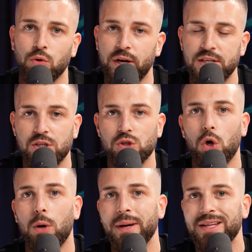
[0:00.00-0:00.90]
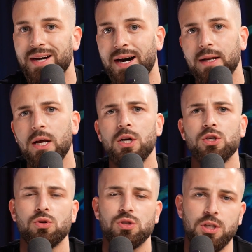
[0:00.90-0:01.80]
Oasis or Meydan.
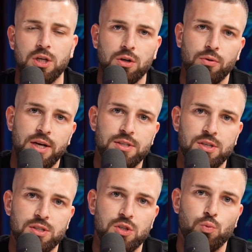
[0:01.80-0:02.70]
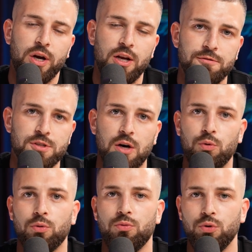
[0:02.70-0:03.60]
So Silicon Oasis is where e.t.c
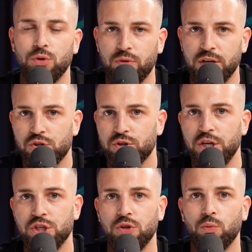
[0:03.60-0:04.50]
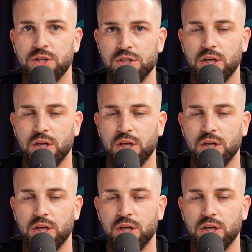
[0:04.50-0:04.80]
will do the registration, the ones